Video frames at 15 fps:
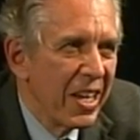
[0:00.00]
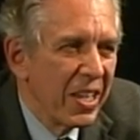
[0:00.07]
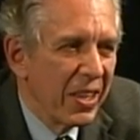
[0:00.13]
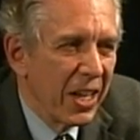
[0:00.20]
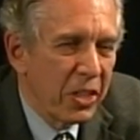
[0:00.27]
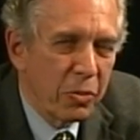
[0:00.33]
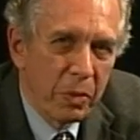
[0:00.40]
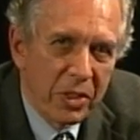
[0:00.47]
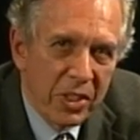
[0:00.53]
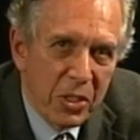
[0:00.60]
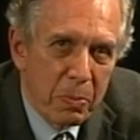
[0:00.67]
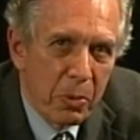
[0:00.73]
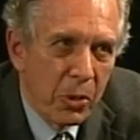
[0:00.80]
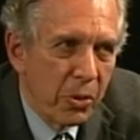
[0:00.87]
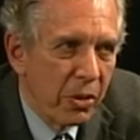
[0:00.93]
That's what
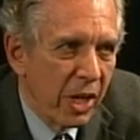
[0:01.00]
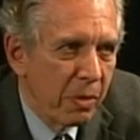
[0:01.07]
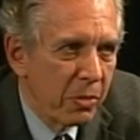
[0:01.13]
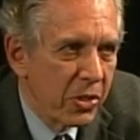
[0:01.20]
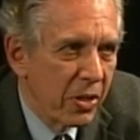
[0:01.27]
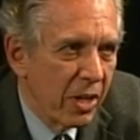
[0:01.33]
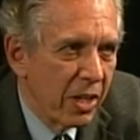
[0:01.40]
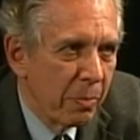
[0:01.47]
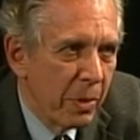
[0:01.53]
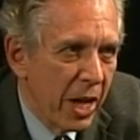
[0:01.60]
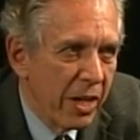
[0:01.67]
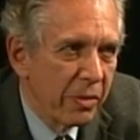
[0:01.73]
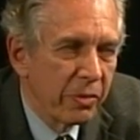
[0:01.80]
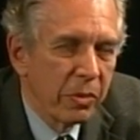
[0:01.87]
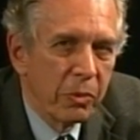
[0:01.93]
this program is all
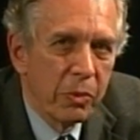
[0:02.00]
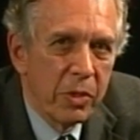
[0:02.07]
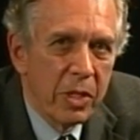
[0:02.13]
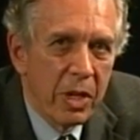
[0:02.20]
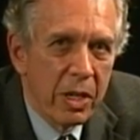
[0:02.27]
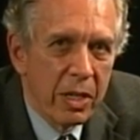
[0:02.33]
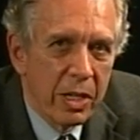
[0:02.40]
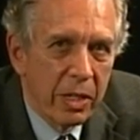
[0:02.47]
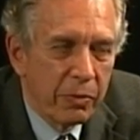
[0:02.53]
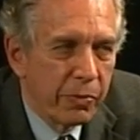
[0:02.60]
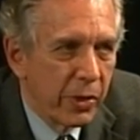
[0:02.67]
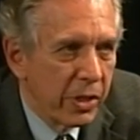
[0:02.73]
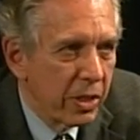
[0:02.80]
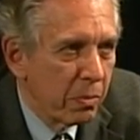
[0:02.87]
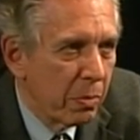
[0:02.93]
about. We are not
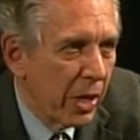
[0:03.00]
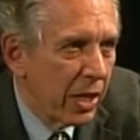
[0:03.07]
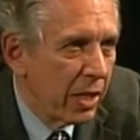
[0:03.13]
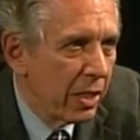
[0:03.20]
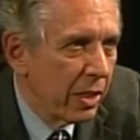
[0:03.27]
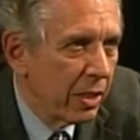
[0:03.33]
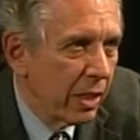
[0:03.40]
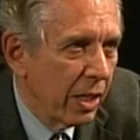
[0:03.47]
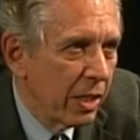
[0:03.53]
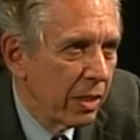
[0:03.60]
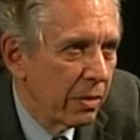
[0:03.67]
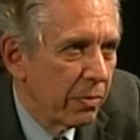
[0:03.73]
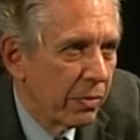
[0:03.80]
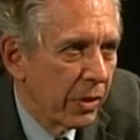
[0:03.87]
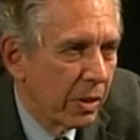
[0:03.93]
funded by any kind
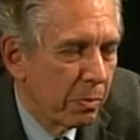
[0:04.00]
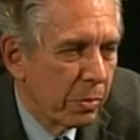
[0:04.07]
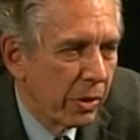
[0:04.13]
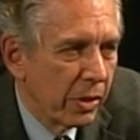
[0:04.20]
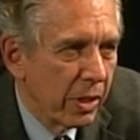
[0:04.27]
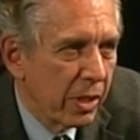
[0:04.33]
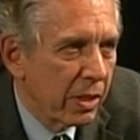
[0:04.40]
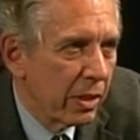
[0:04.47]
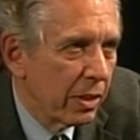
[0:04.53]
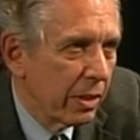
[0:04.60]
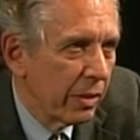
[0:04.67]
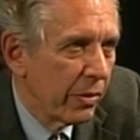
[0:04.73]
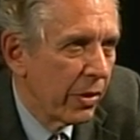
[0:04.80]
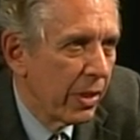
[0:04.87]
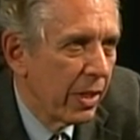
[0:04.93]
of
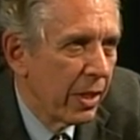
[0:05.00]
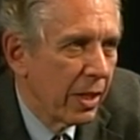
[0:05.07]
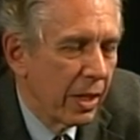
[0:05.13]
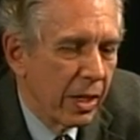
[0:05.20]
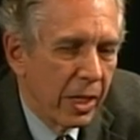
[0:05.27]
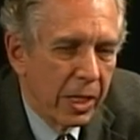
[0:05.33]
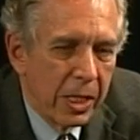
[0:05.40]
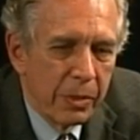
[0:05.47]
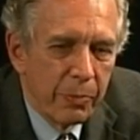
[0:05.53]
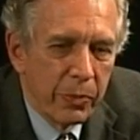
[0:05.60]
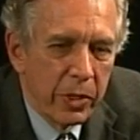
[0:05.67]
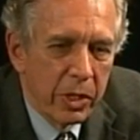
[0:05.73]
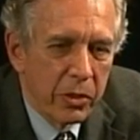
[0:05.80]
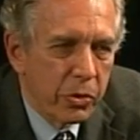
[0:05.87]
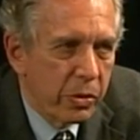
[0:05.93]
political
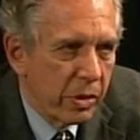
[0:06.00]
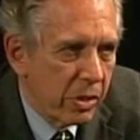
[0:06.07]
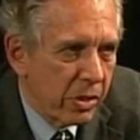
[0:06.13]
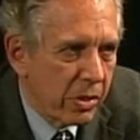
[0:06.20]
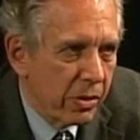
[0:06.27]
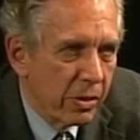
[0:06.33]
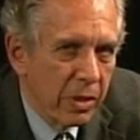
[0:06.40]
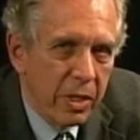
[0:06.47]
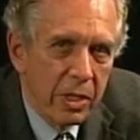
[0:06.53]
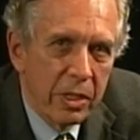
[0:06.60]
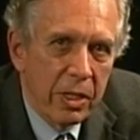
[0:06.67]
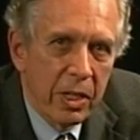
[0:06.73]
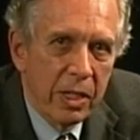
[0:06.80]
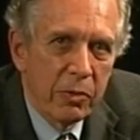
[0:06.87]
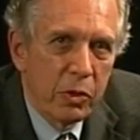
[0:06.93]
interests or any
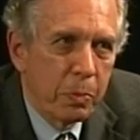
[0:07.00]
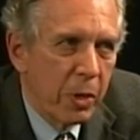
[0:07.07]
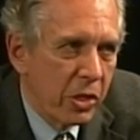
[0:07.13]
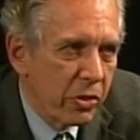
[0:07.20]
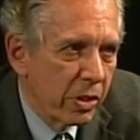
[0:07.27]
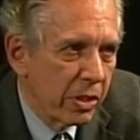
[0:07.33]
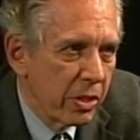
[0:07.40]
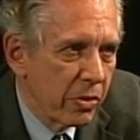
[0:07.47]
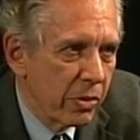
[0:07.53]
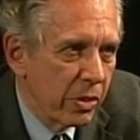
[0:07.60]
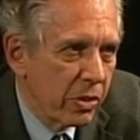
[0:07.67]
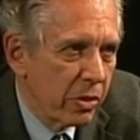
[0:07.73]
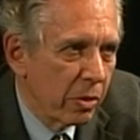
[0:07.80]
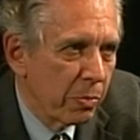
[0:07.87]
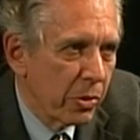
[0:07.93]
kind of special
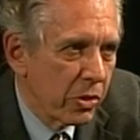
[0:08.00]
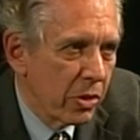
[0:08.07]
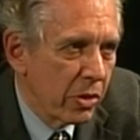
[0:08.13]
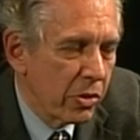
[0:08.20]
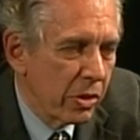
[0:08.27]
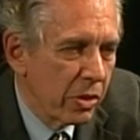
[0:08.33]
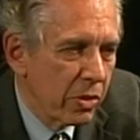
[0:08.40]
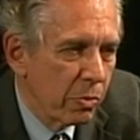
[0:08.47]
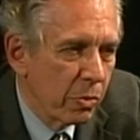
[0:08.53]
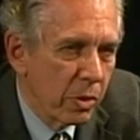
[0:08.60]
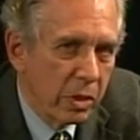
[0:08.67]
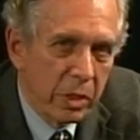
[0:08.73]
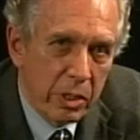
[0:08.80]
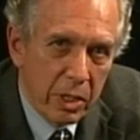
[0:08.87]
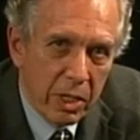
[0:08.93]
interests or positions.
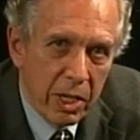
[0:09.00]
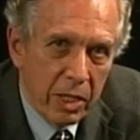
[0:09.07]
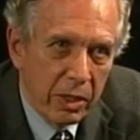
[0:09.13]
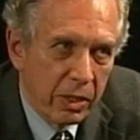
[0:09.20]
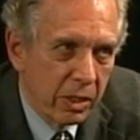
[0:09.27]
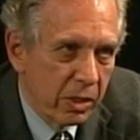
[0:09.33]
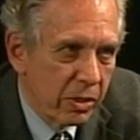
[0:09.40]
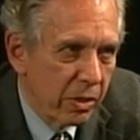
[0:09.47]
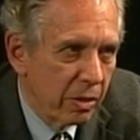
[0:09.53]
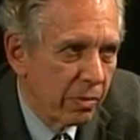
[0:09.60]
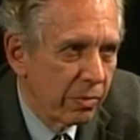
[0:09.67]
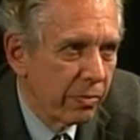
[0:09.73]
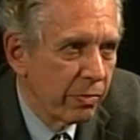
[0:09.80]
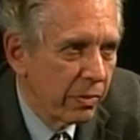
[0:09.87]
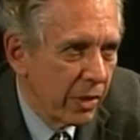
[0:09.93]
We're looking at this
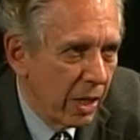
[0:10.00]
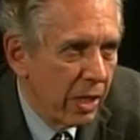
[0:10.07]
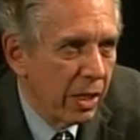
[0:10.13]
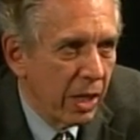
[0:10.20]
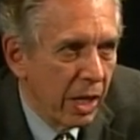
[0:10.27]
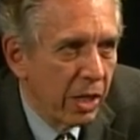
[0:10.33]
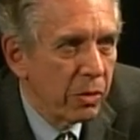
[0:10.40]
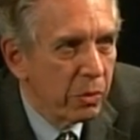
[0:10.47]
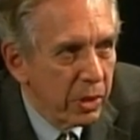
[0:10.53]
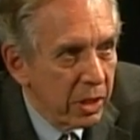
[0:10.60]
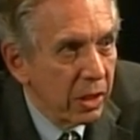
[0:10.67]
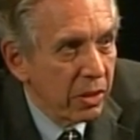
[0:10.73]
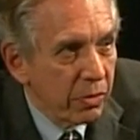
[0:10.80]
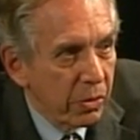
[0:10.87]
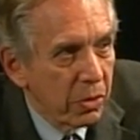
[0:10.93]
of, hey, how do we
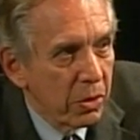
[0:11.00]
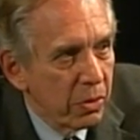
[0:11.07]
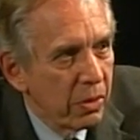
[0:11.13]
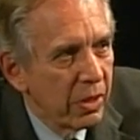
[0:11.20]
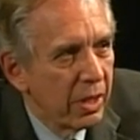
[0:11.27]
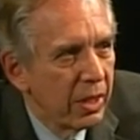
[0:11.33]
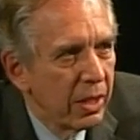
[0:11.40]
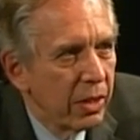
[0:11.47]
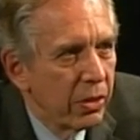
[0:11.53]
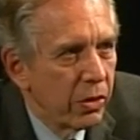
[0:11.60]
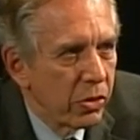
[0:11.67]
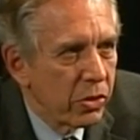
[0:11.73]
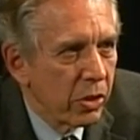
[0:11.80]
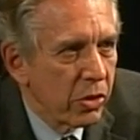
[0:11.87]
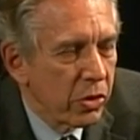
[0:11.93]
get through
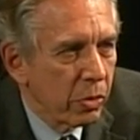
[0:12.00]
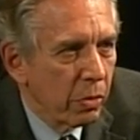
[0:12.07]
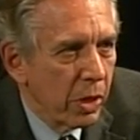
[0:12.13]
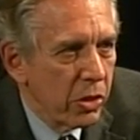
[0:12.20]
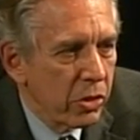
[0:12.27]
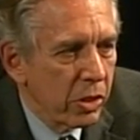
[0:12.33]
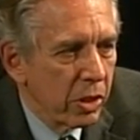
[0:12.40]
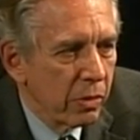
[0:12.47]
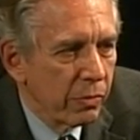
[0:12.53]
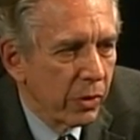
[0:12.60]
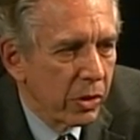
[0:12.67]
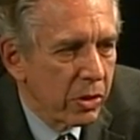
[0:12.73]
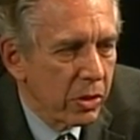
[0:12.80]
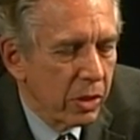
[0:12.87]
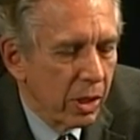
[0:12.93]
this situation if
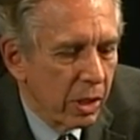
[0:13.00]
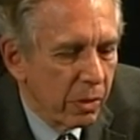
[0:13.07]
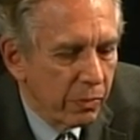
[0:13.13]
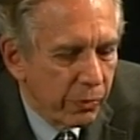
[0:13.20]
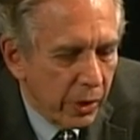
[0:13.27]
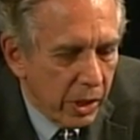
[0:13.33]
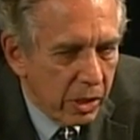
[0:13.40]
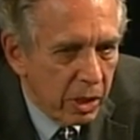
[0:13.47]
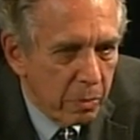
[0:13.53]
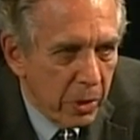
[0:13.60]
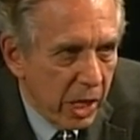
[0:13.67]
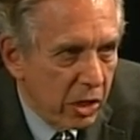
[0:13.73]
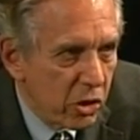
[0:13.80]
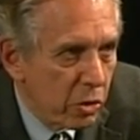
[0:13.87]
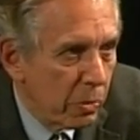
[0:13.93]
it's fairly
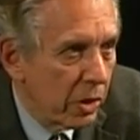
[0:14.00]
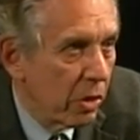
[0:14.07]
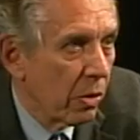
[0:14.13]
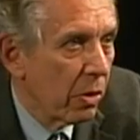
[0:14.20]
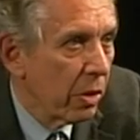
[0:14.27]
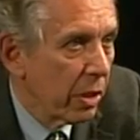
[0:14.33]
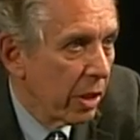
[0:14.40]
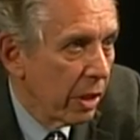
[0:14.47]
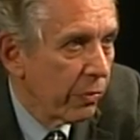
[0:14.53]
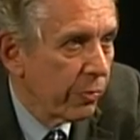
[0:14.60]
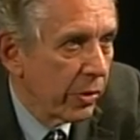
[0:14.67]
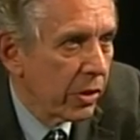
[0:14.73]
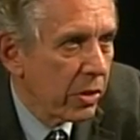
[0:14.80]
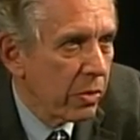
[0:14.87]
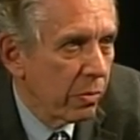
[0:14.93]
manageable or
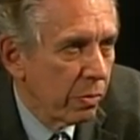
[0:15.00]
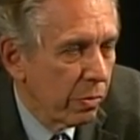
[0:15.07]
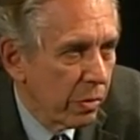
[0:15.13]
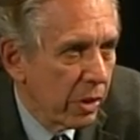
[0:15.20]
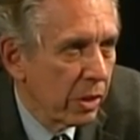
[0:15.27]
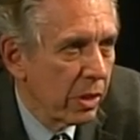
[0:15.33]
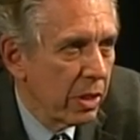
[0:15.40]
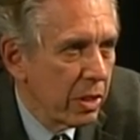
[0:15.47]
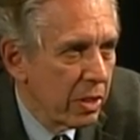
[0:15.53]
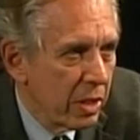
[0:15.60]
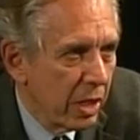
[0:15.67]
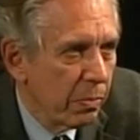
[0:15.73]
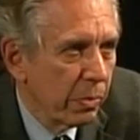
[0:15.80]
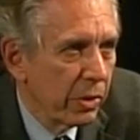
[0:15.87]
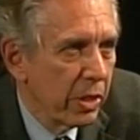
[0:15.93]
if it's really
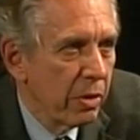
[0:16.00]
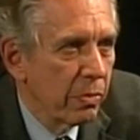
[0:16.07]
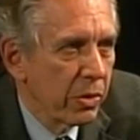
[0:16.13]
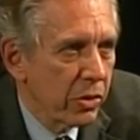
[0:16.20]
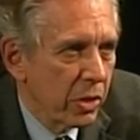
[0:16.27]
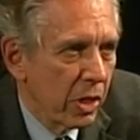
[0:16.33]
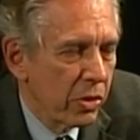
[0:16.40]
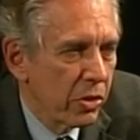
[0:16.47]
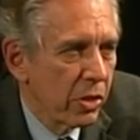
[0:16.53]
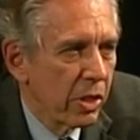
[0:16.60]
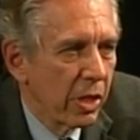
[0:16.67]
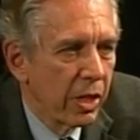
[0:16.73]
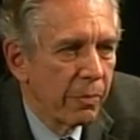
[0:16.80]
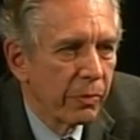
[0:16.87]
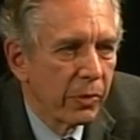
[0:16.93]
deeply
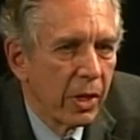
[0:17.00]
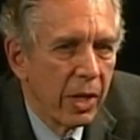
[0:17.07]
recessionary?